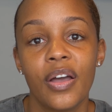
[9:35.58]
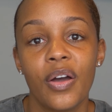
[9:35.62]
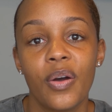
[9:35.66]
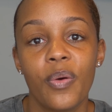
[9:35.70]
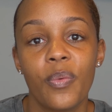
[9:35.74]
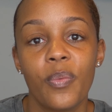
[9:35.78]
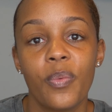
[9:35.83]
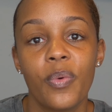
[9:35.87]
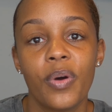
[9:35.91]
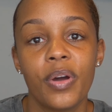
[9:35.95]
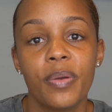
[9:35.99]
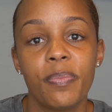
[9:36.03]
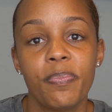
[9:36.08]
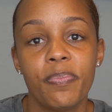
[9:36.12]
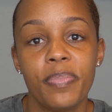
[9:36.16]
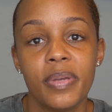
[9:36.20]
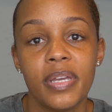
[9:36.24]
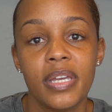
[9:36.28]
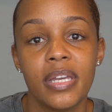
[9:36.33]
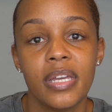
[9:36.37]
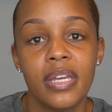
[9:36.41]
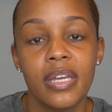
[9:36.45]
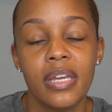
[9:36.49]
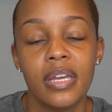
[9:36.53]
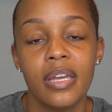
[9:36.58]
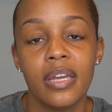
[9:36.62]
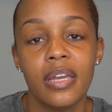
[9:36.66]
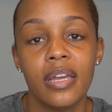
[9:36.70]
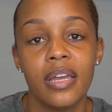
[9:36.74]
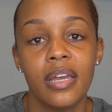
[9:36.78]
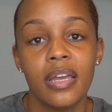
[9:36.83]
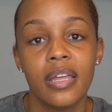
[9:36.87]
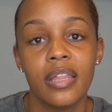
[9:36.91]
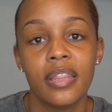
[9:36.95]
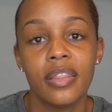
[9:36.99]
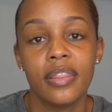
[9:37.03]
would
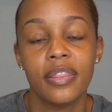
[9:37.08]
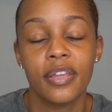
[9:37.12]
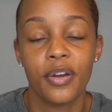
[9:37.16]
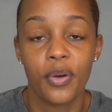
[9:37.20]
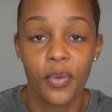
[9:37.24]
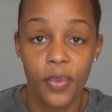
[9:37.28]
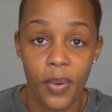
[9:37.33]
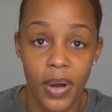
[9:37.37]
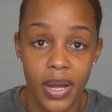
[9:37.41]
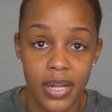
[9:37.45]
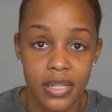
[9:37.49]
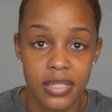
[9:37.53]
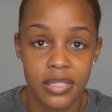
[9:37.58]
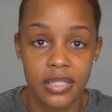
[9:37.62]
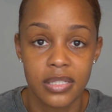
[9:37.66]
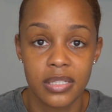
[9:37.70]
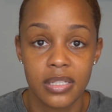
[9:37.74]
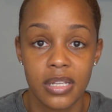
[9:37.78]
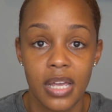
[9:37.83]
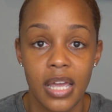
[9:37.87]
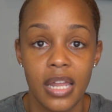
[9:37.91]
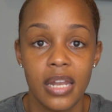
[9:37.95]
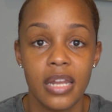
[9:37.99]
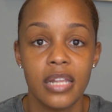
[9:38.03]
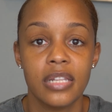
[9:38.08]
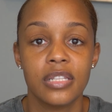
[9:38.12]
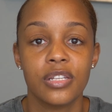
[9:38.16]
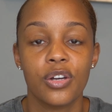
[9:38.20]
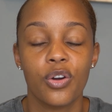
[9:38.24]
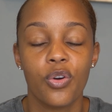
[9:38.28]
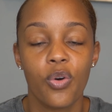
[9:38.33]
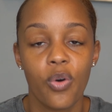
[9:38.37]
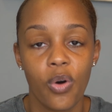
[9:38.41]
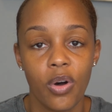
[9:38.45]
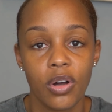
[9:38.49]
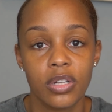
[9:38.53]
be the quest, and it's
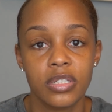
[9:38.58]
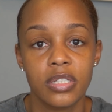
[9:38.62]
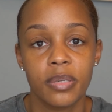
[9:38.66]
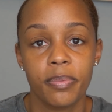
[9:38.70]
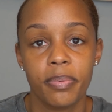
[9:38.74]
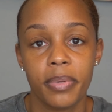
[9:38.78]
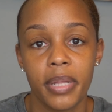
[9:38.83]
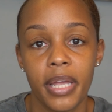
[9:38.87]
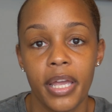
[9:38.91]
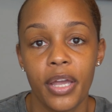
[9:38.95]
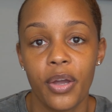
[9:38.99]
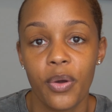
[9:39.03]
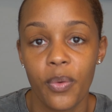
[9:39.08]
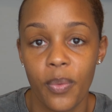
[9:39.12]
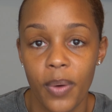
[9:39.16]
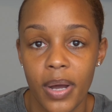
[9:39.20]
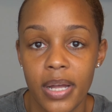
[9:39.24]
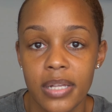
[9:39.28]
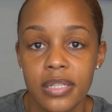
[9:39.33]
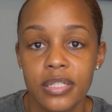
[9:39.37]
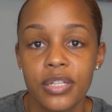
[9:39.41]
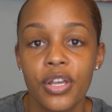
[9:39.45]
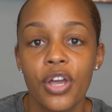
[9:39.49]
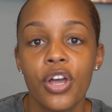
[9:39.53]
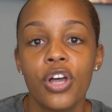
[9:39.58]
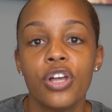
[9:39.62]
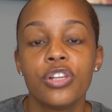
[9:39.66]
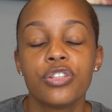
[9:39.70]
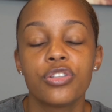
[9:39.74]
a call to play quest.